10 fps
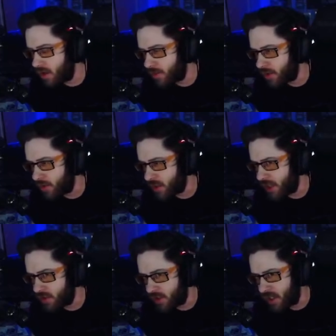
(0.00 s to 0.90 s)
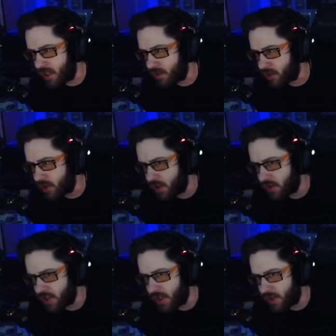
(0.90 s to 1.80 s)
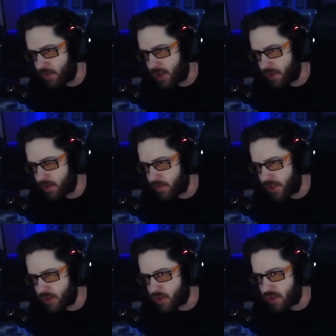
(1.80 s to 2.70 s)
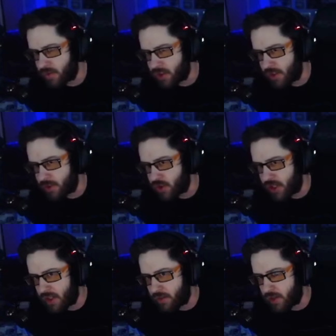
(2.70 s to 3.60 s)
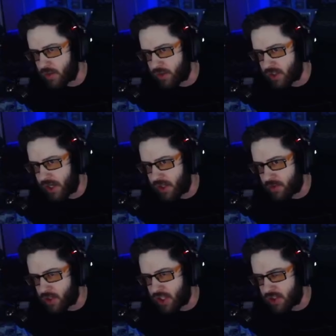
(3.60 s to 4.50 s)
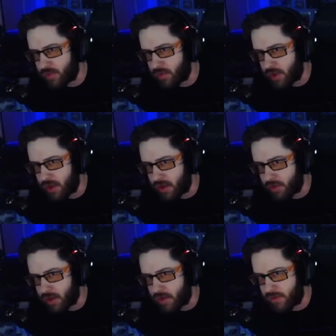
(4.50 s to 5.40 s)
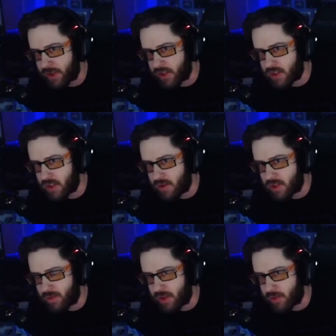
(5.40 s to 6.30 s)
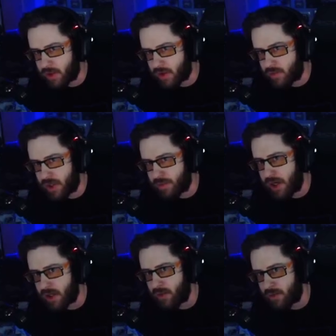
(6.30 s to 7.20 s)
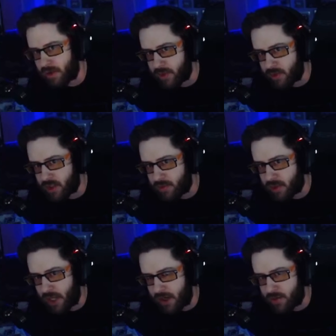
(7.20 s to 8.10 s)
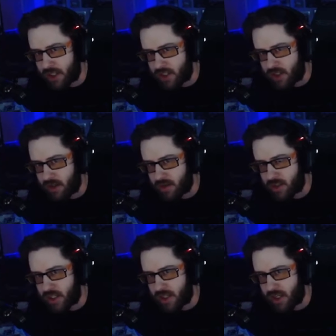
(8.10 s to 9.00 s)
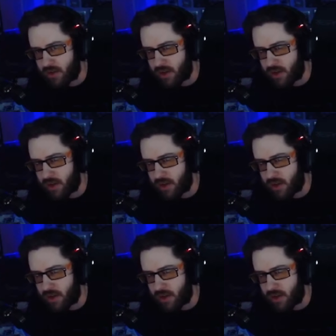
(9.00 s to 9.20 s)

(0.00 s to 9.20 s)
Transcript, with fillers: Yeah, I'm gonna grow this guy into a kitty, and then we're just gonna kill this guy, I'm gonna bomb, then I'm gonna blood the druid, then I'm gonna sap his trinket, then I'm gonna duel this guy, then I'm gonna shadow step over here, then I'm gonna go fucking disarm someone, and then I'm gonna go pickpocket one of my viewers, and I'm gonna carry him to 1800 to say thank